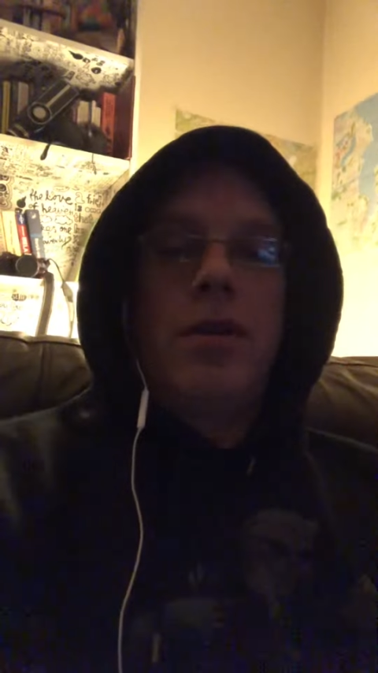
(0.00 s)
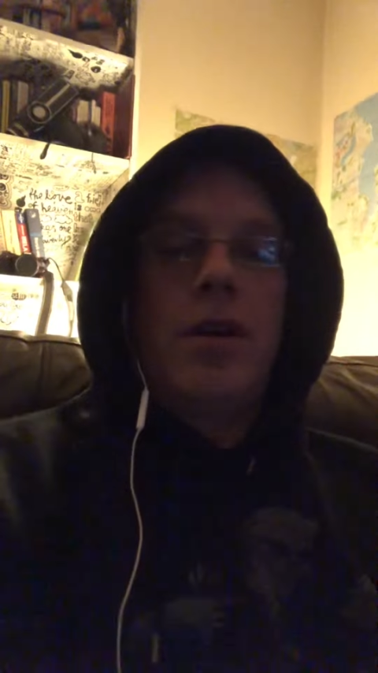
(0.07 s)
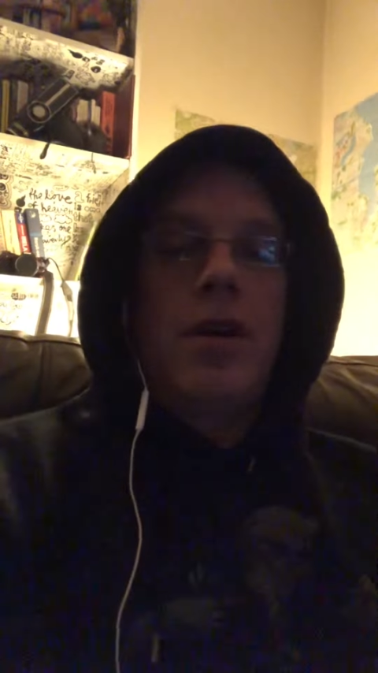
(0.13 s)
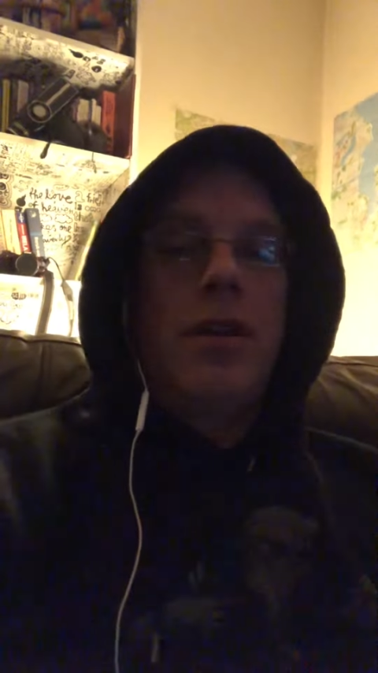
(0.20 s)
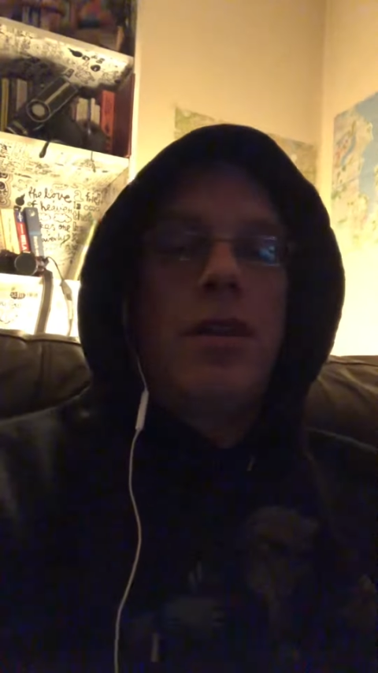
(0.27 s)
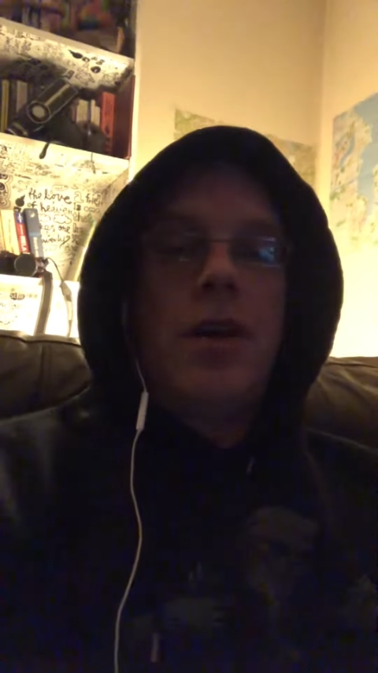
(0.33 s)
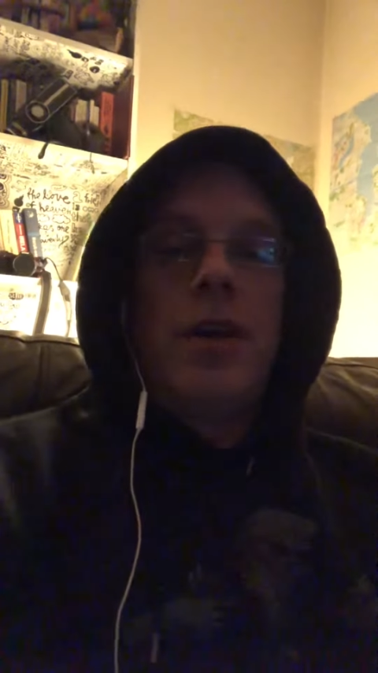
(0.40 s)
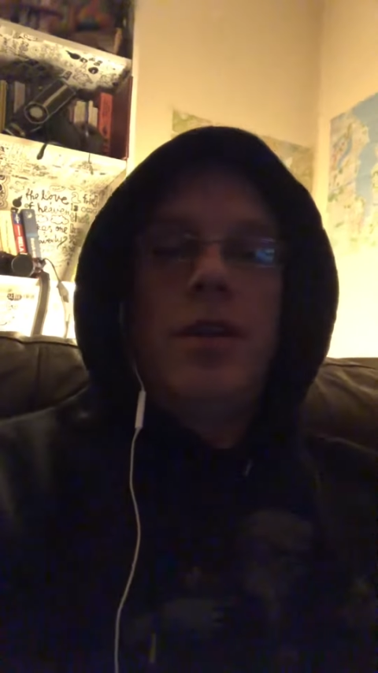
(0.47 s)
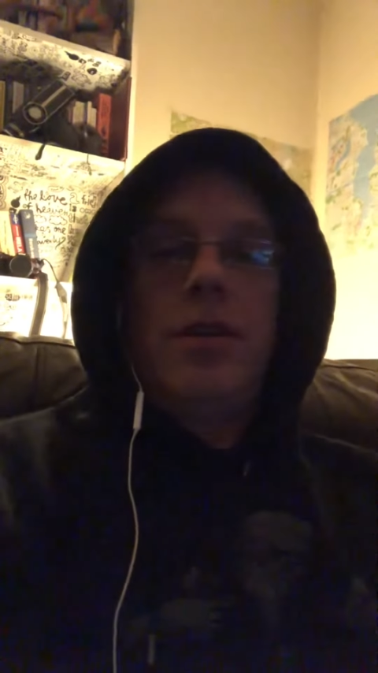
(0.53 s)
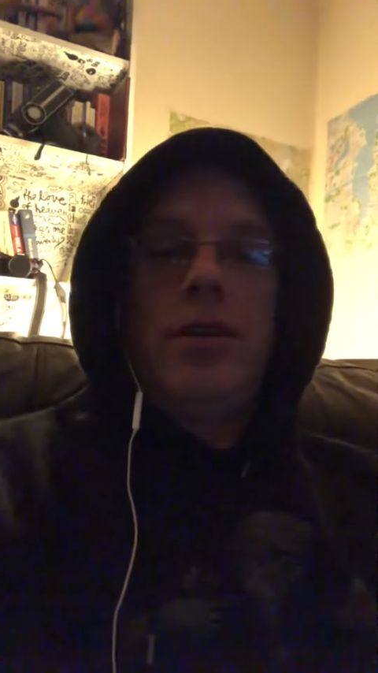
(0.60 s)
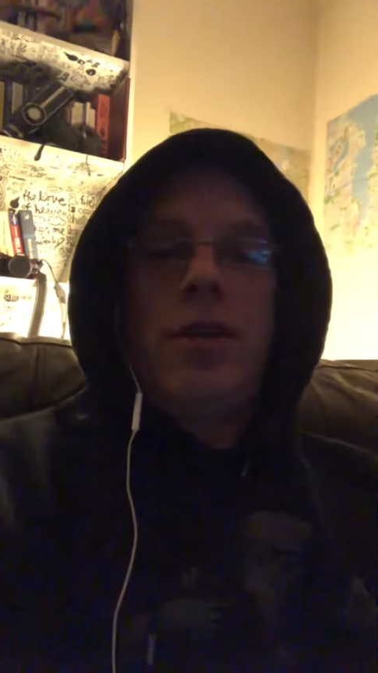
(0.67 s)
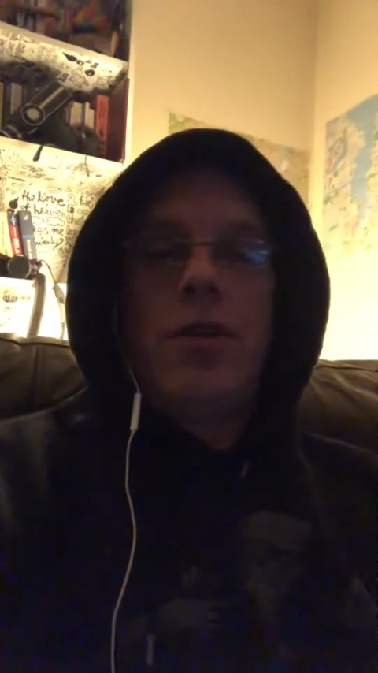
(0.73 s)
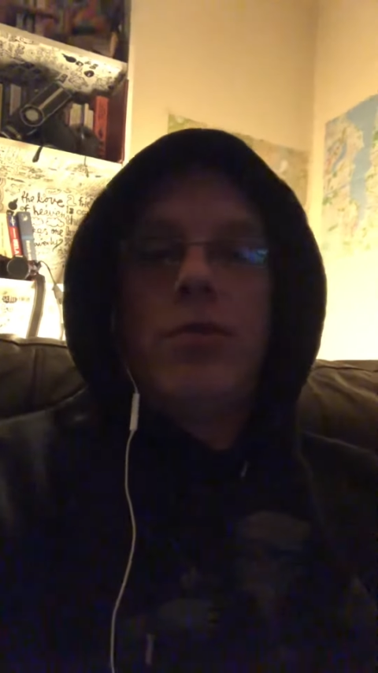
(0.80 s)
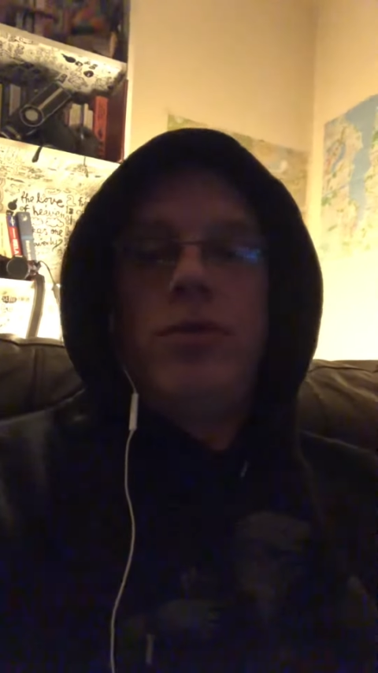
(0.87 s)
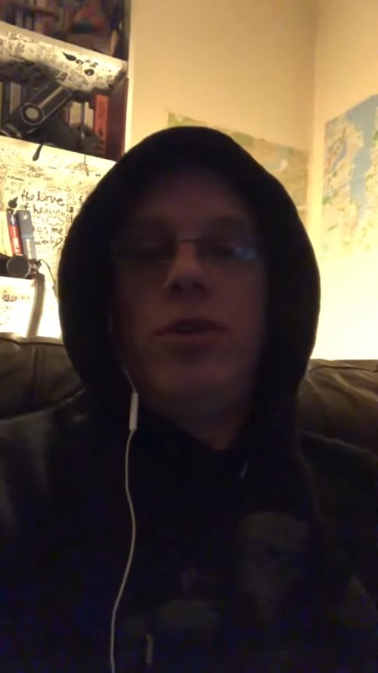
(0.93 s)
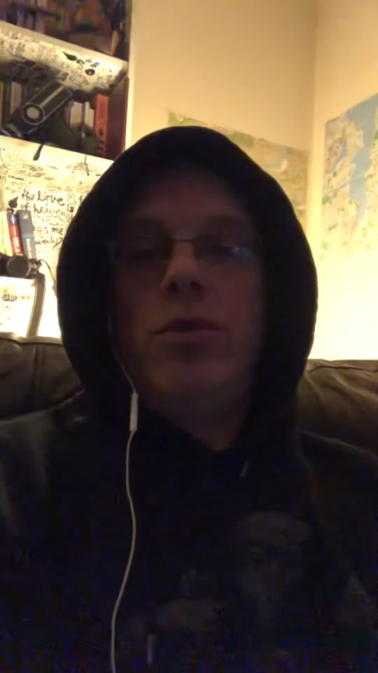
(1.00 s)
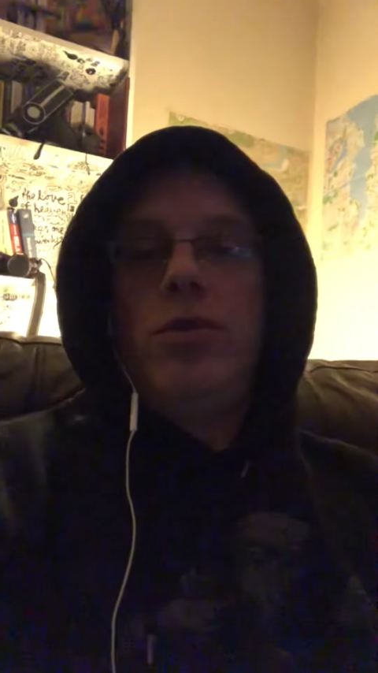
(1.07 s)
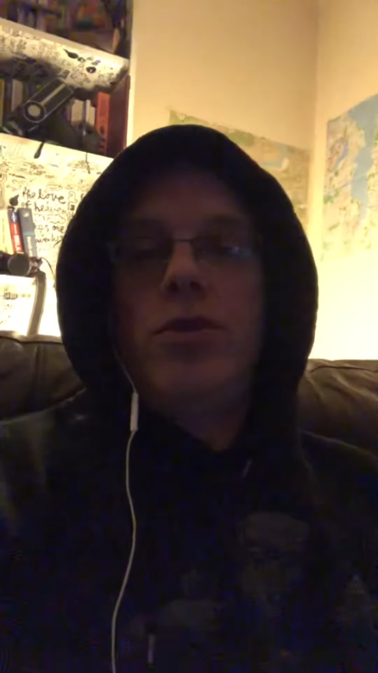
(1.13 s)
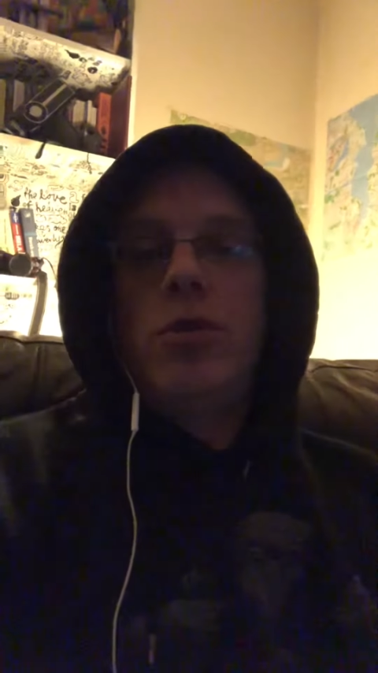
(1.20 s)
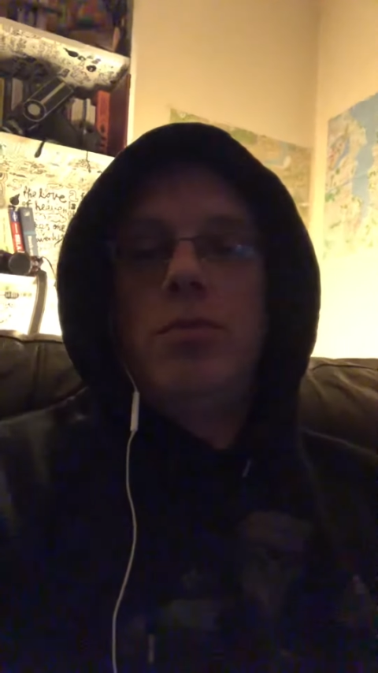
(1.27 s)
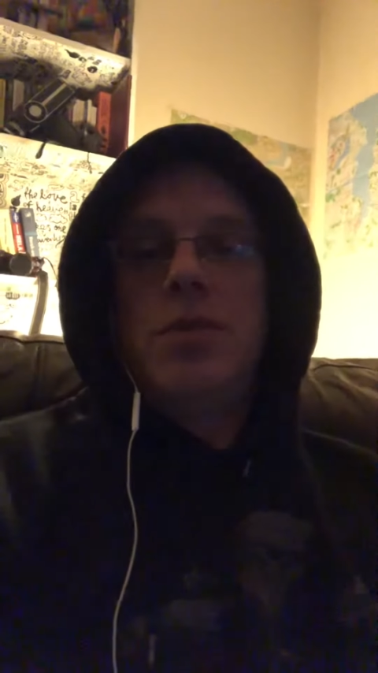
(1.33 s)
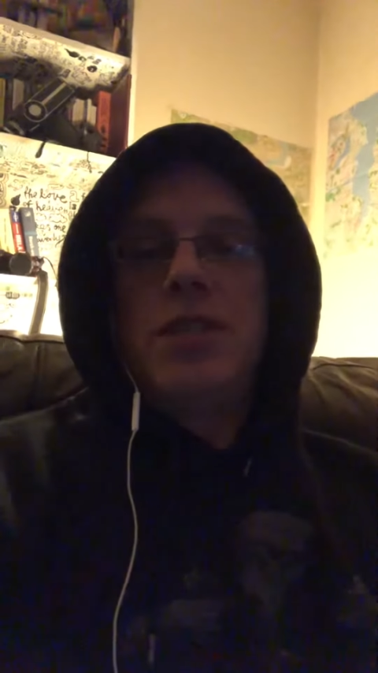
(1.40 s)
Uh, you know,
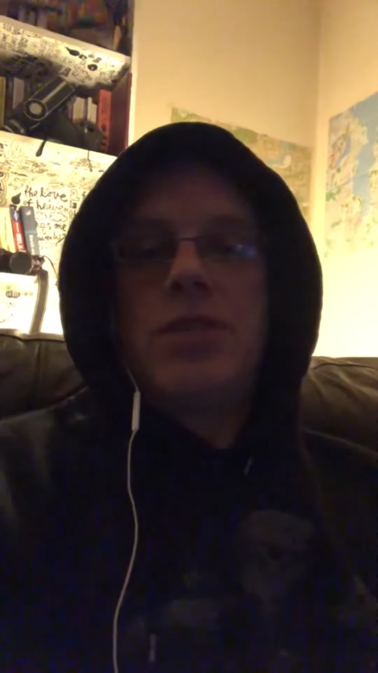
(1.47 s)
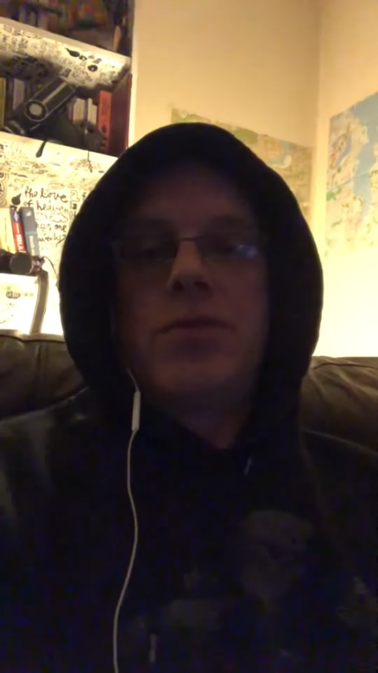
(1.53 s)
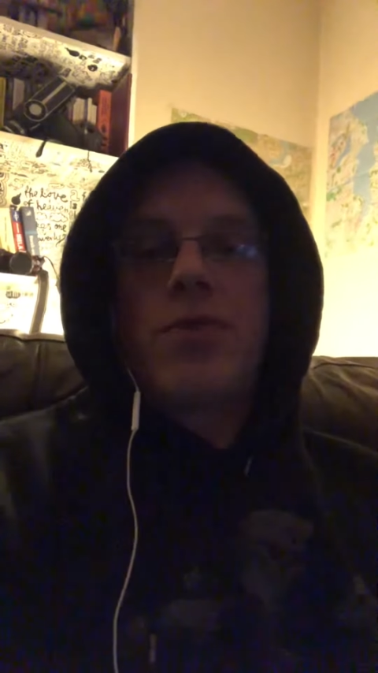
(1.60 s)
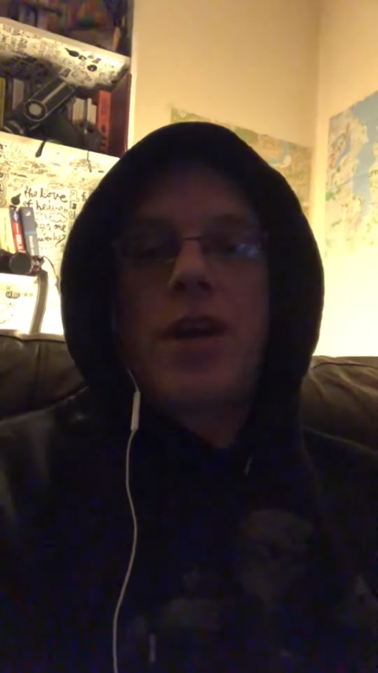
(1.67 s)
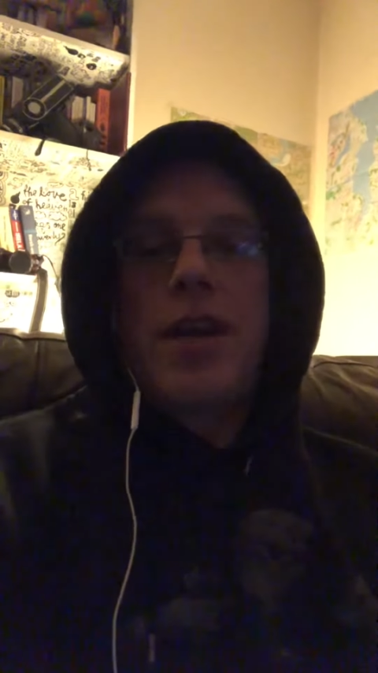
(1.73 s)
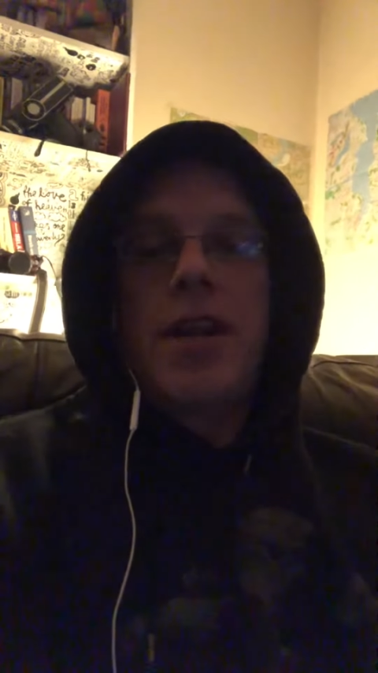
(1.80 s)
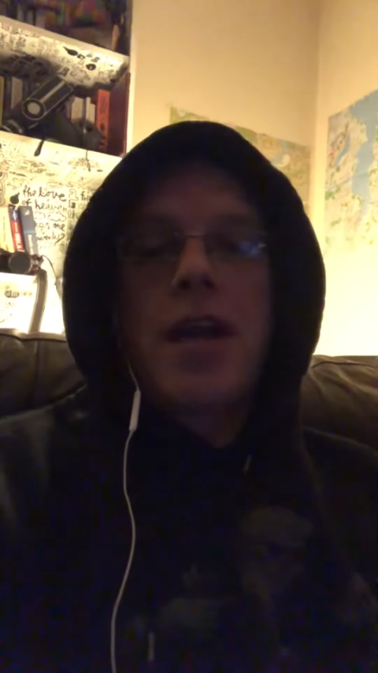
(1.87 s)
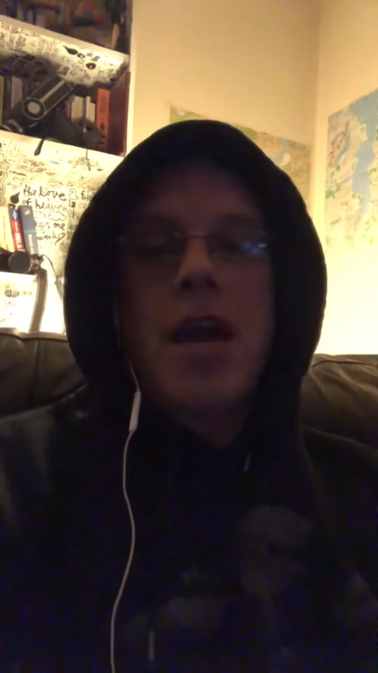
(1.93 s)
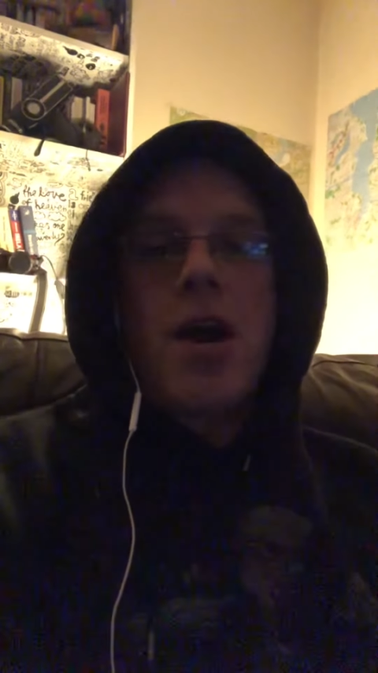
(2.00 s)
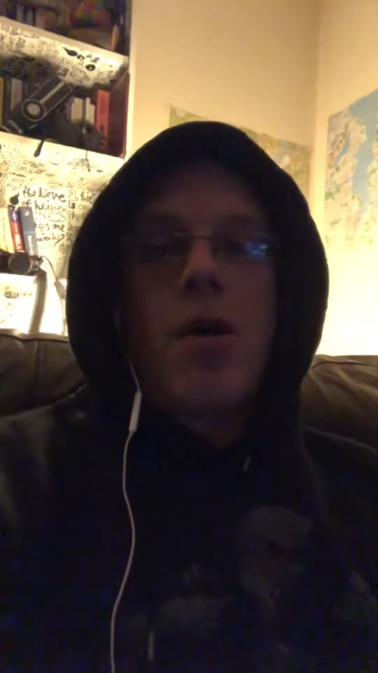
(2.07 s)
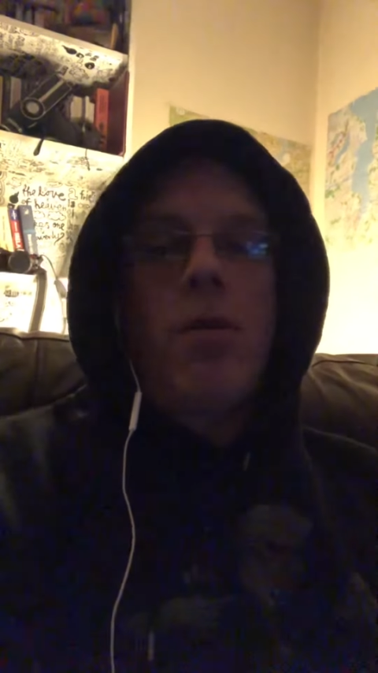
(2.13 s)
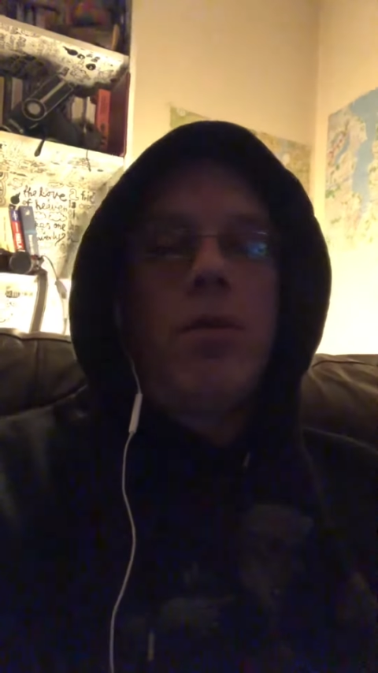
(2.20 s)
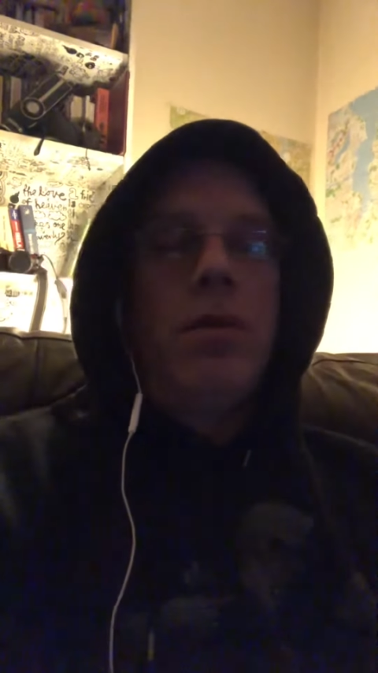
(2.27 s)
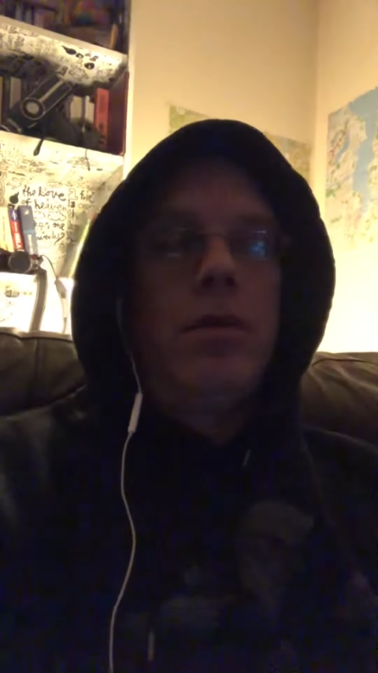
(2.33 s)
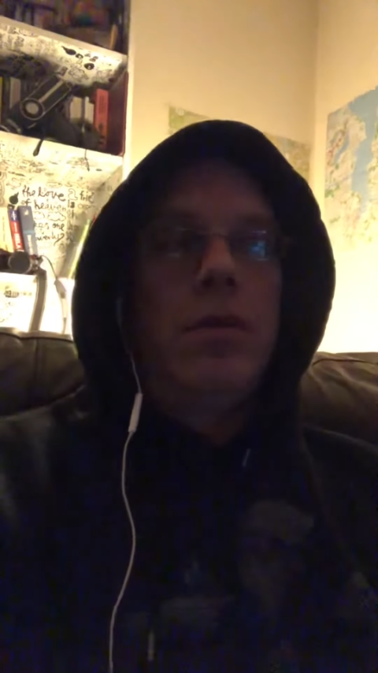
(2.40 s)
YouTube is right now